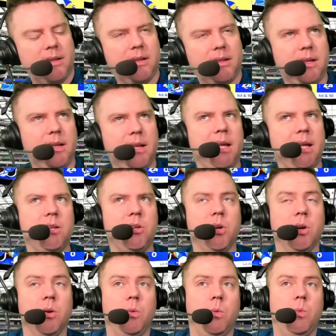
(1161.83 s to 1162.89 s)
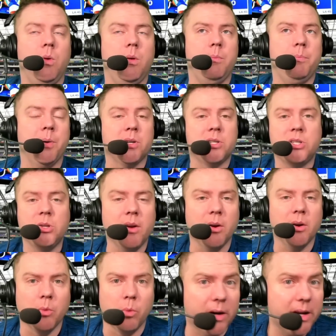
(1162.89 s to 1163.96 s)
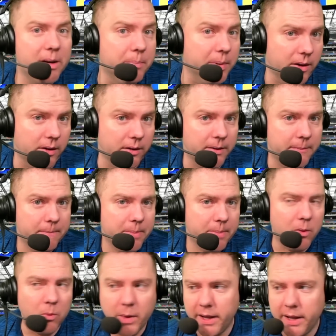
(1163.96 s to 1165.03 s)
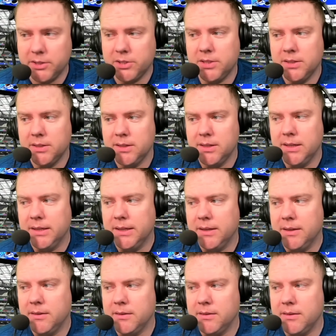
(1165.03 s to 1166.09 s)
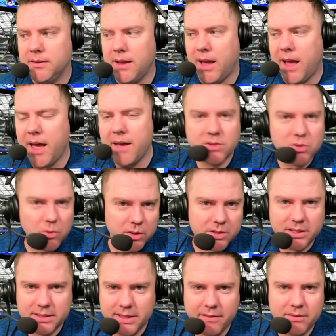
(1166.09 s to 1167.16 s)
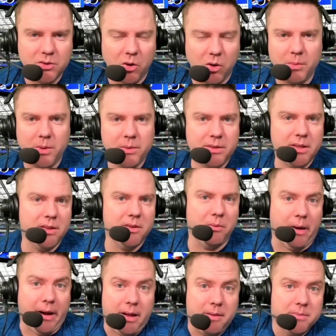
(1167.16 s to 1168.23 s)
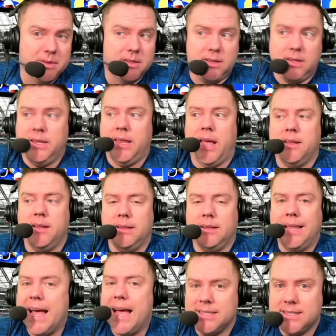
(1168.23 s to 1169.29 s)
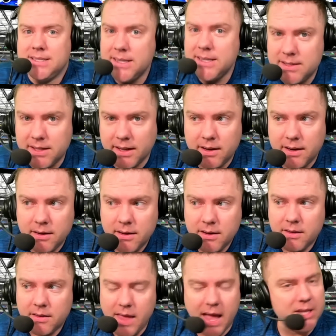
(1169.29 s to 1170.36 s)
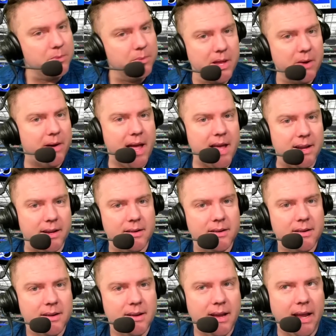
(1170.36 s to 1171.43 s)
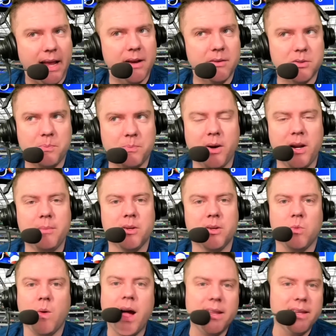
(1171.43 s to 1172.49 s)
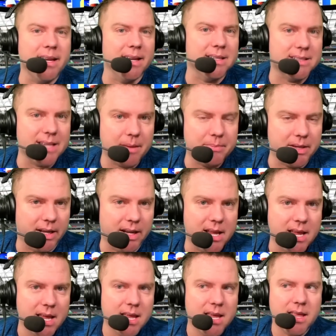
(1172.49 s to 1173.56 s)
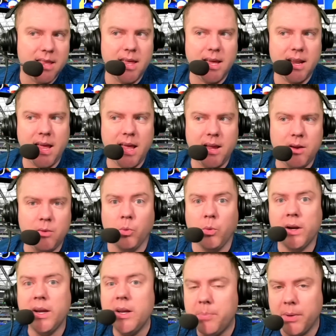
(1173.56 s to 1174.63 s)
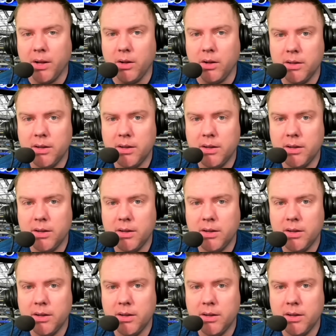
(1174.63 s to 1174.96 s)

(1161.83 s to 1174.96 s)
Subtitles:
and you're pursuing a rebuild, which I have sources that have told me within the Rams that last season, that's where they were headed. And it was pretty much widely accepted that a rebuild